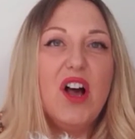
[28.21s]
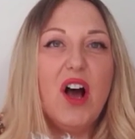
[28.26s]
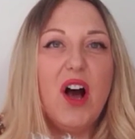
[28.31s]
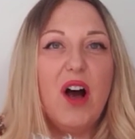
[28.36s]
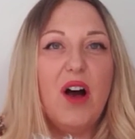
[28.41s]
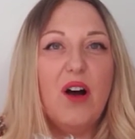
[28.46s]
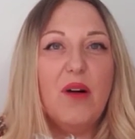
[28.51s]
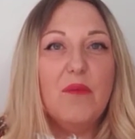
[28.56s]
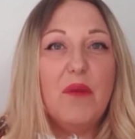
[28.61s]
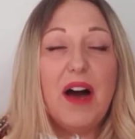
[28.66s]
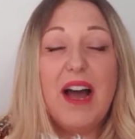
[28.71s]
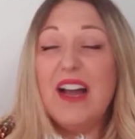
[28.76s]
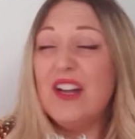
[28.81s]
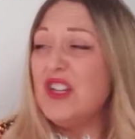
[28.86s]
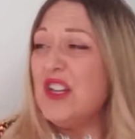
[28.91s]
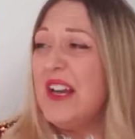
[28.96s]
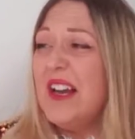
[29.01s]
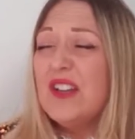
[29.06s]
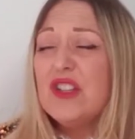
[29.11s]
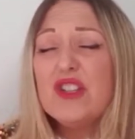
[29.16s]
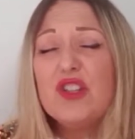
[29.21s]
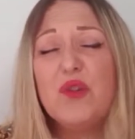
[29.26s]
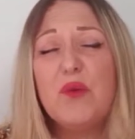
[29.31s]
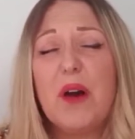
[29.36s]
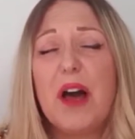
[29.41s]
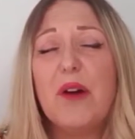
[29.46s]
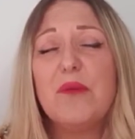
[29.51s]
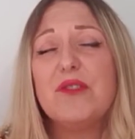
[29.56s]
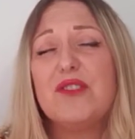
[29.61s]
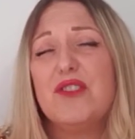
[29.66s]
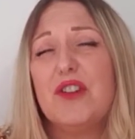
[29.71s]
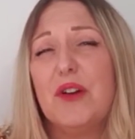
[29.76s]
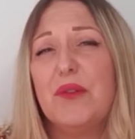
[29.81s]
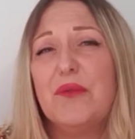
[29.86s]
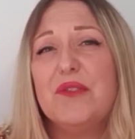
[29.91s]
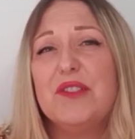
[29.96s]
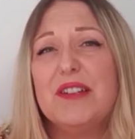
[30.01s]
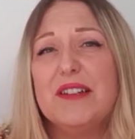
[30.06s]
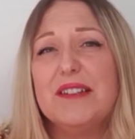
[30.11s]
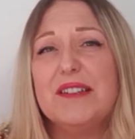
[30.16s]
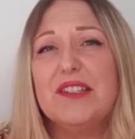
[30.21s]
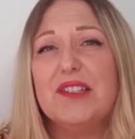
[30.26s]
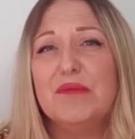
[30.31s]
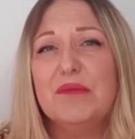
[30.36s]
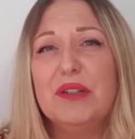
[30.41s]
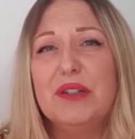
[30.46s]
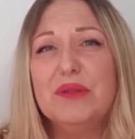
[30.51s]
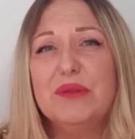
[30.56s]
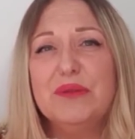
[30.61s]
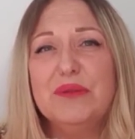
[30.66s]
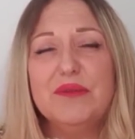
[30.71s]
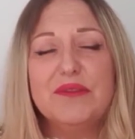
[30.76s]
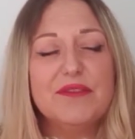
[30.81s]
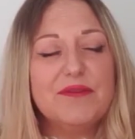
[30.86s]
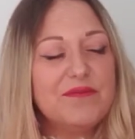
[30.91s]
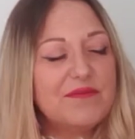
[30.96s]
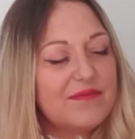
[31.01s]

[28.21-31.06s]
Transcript: I actually had 2 hours notice to move,